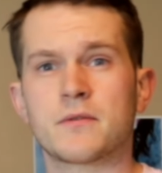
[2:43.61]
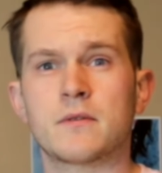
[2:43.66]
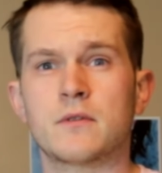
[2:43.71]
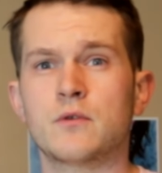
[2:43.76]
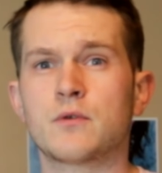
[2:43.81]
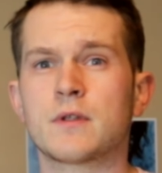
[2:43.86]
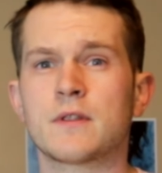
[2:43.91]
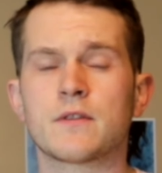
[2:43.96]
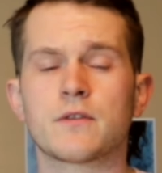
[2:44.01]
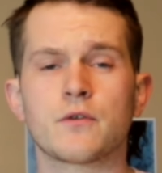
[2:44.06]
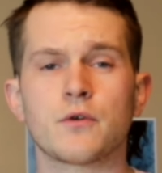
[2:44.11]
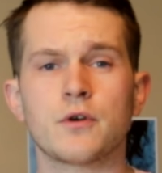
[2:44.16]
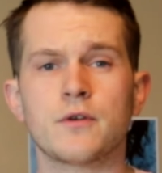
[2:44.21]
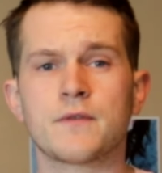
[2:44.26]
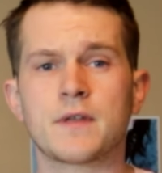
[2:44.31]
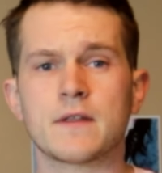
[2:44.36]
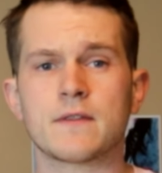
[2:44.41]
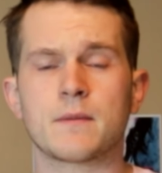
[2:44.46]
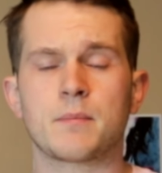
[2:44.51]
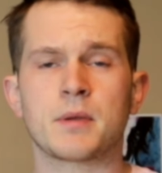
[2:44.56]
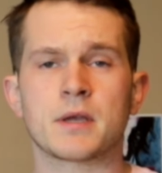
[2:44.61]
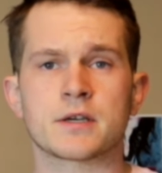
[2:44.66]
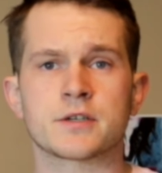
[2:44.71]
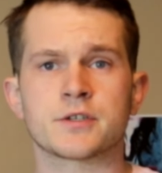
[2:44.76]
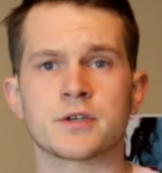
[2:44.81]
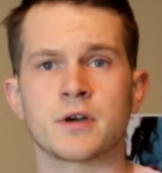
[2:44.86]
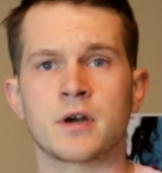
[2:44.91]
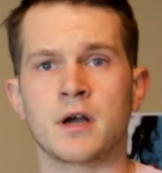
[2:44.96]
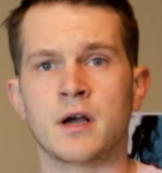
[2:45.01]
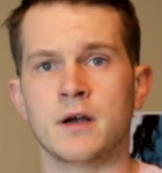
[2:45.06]
you can sort of get the
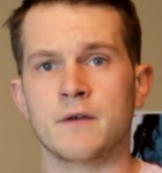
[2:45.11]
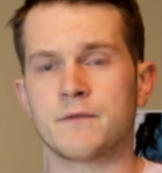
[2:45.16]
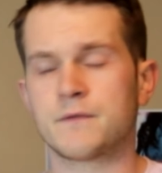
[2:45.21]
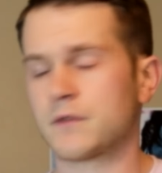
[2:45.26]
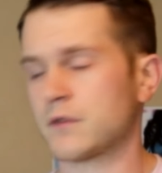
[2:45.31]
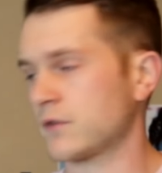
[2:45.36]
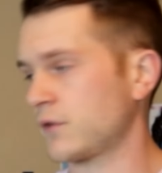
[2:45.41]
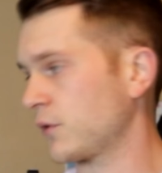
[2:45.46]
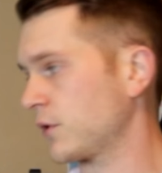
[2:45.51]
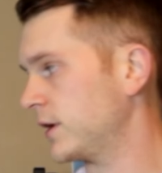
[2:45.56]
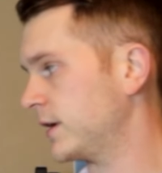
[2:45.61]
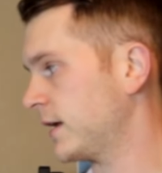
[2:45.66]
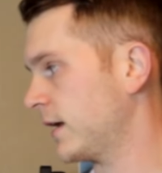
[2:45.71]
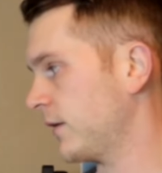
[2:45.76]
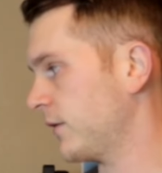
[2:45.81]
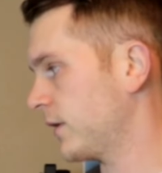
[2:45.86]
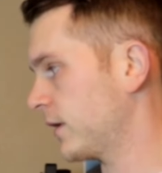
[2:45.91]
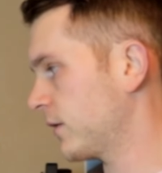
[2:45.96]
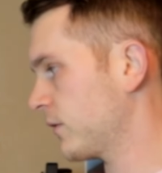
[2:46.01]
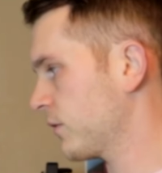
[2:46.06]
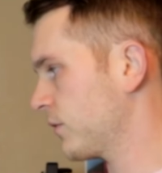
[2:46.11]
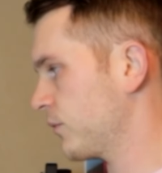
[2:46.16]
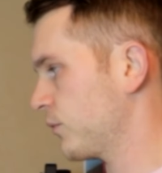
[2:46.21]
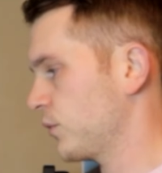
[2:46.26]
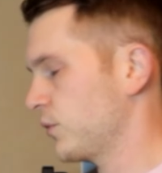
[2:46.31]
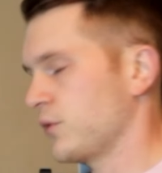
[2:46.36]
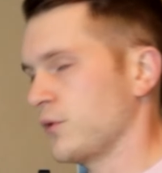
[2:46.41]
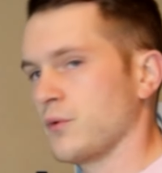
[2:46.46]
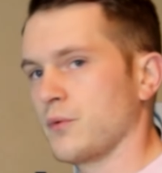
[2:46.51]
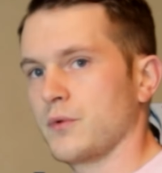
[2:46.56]
picture of storytelling
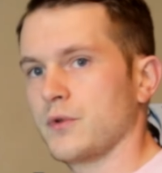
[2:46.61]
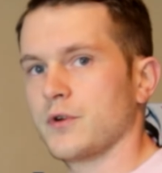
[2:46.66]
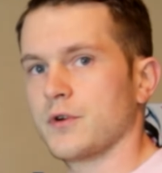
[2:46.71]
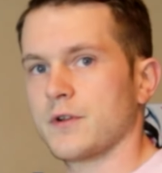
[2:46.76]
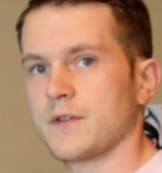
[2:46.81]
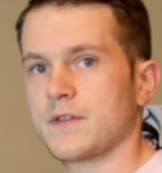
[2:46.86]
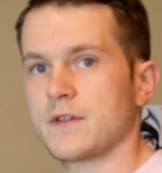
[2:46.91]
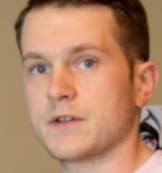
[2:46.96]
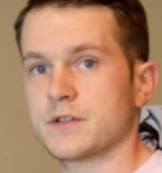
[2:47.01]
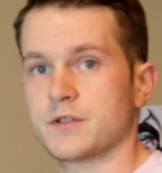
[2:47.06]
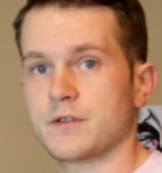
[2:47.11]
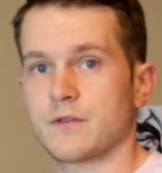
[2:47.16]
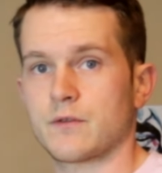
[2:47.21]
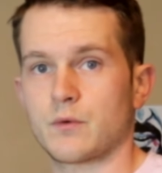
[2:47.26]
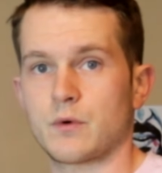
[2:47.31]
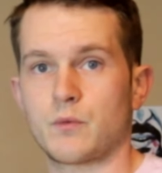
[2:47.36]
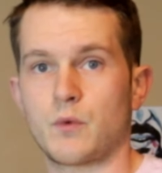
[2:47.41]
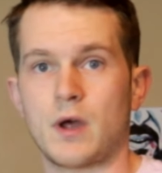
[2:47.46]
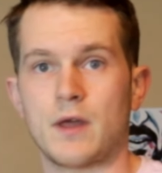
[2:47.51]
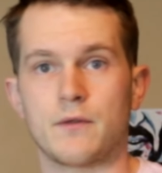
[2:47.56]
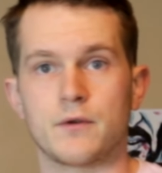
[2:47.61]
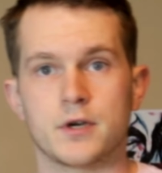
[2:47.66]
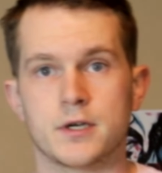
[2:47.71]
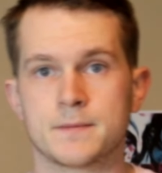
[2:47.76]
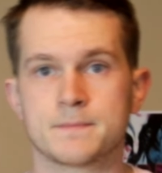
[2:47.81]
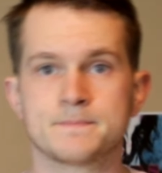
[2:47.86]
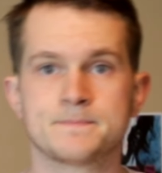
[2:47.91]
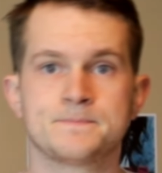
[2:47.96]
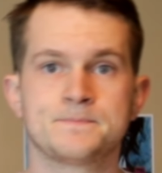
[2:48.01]
through your decisions when weathering.